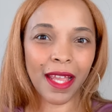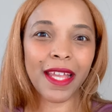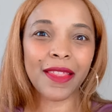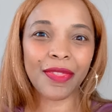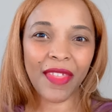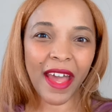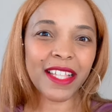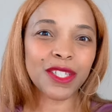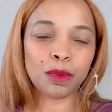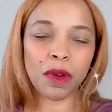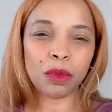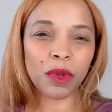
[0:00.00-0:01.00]
And
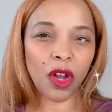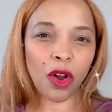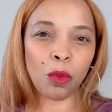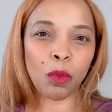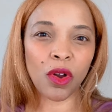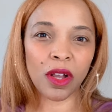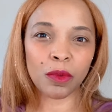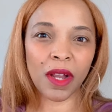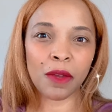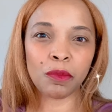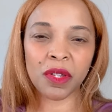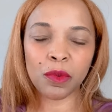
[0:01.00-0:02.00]
that's what we all want,
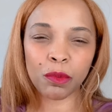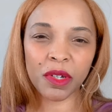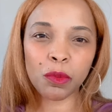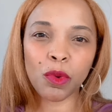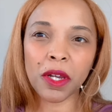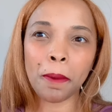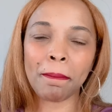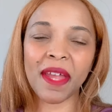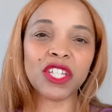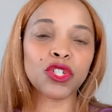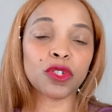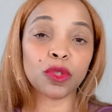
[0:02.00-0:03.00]
right? We want to
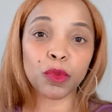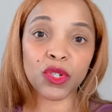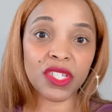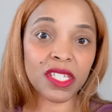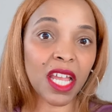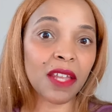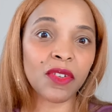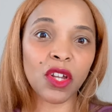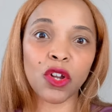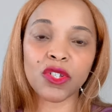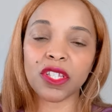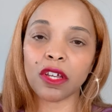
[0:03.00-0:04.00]
make sure that we're
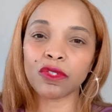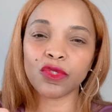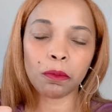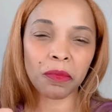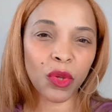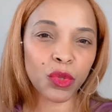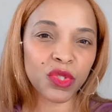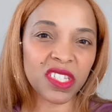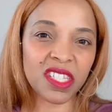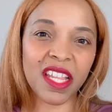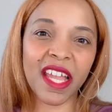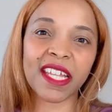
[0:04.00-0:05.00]
saving ourselves from those
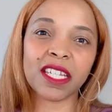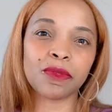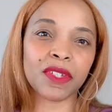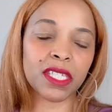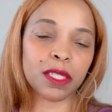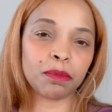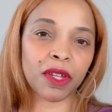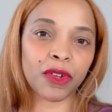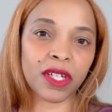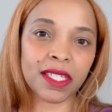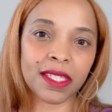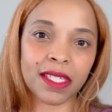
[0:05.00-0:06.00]
negative
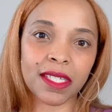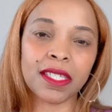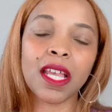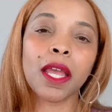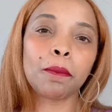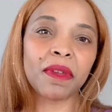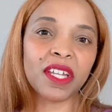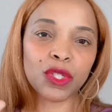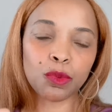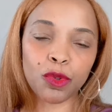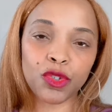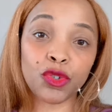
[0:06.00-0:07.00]
experiences
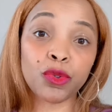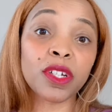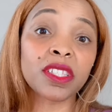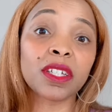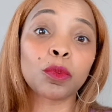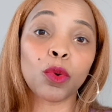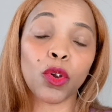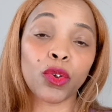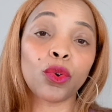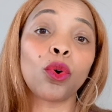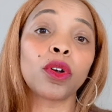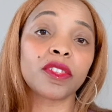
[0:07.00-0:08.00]
because we're doing the
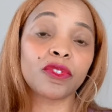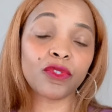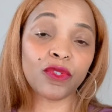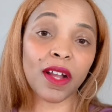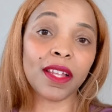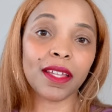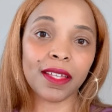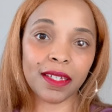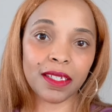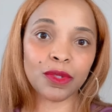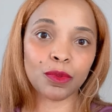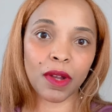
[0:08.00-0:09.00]
work on the front
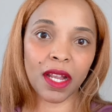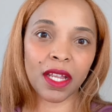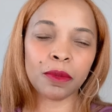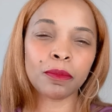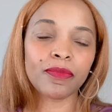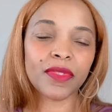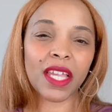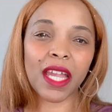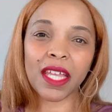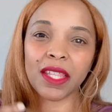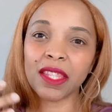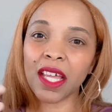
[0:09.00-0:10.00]
end, right?
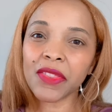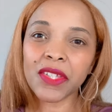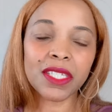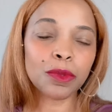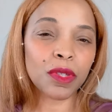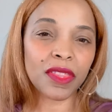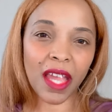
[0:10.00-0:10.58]
And nothing's